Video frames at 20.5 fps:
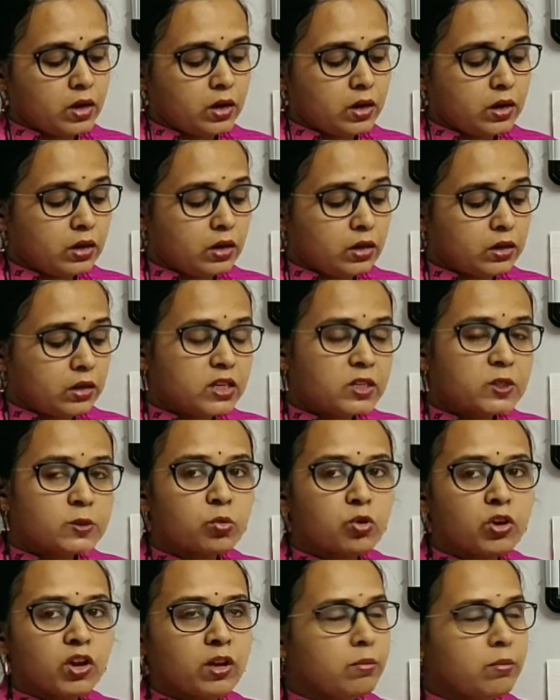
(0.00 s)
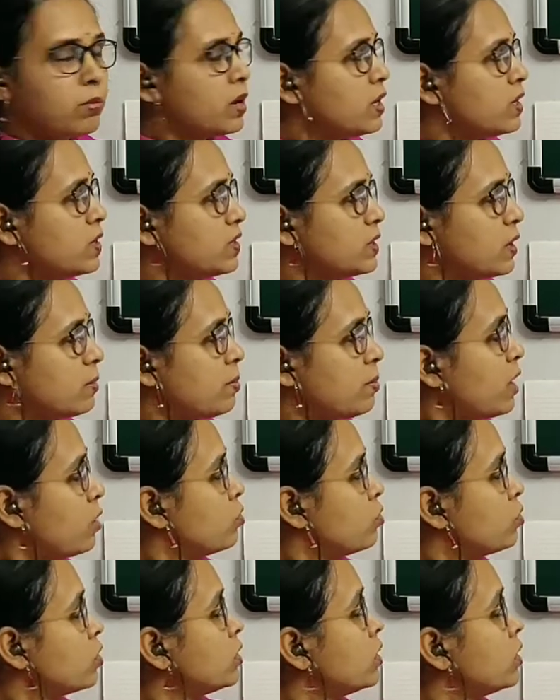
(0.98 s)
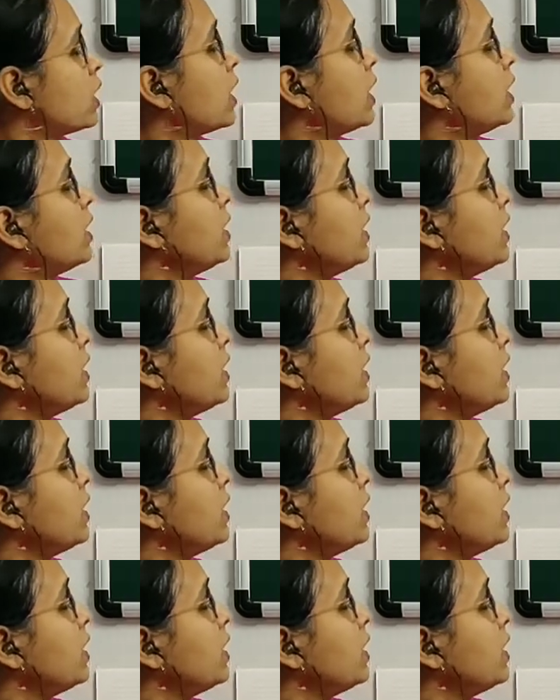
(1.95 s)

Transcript: this poem is about the cutting